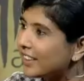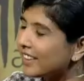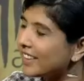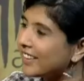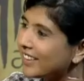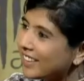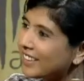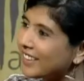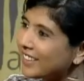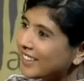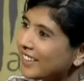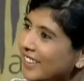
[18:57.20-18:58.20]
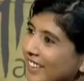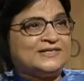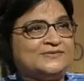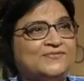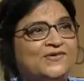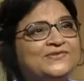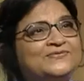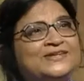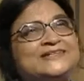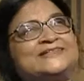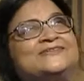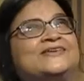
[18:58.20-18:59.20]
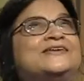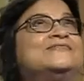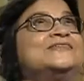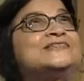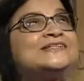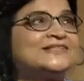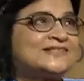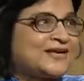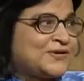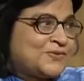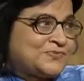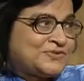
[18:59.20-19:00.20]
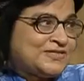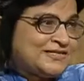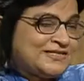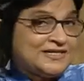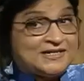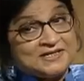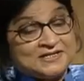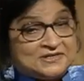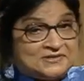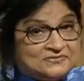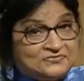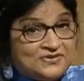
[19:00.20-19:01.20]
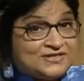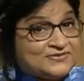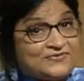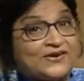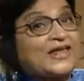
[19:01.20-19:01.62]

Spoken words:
is, she's not with me anymore, but wherever she is, I hope she feels very